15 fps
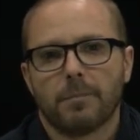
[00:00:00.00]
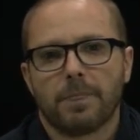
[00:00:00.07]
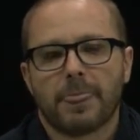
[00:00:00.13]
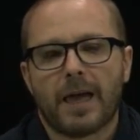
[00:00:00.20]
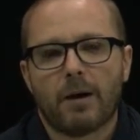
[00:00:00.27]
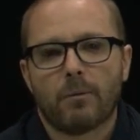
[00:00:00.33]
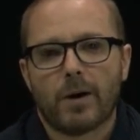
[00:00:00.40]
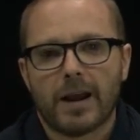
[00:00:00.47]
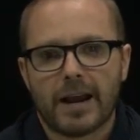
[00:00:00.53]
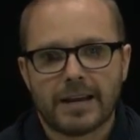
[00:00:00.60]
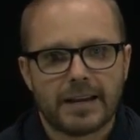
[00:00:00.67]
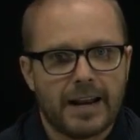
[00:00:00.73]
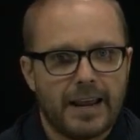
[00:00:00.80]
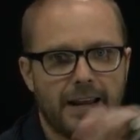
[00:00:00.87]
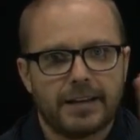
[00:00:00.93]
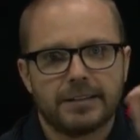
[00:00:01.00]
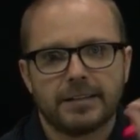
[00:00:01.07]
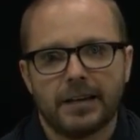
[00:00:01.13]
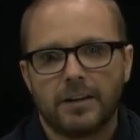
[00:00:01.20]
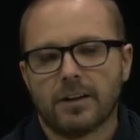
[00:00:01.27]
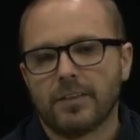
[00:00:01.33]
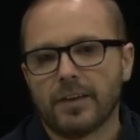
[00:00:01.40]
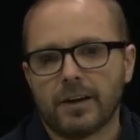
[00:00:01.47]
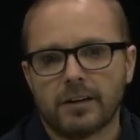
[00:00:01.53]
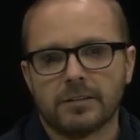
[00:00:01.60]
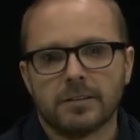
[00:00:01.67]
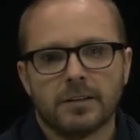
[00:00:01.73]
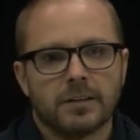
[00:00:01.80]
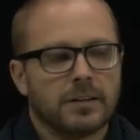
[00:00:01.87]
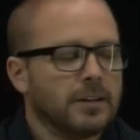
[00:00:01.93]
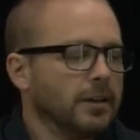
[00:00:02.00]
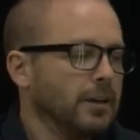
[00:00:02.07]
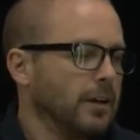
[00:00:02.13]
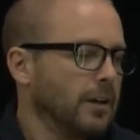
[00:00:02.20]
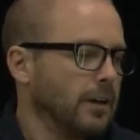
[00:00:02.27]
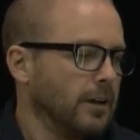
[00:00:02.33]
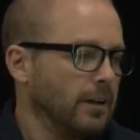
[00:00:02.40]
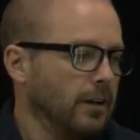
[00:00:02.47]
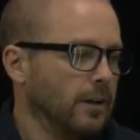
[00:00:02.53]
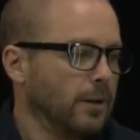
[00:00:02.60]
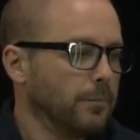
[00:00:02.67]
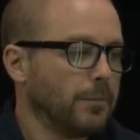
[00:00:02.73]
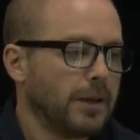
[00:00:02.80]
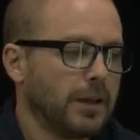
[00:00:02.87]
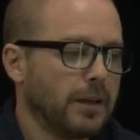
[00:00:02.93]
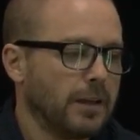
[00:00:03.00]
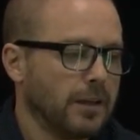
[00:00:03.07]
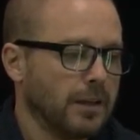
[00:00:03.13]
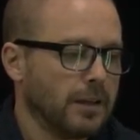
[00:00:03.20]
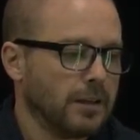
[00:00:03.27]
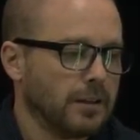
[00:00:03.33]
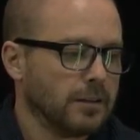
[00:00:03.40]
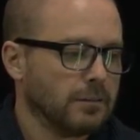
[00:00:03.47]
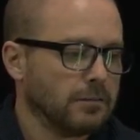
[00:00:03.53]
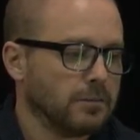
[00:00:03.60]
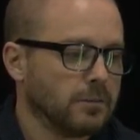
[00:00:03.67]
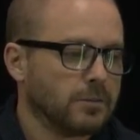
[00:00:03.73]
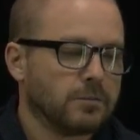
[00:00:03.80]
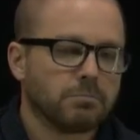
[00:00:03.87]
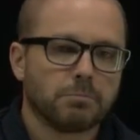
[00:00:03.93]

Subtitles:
That way I can annotate on there and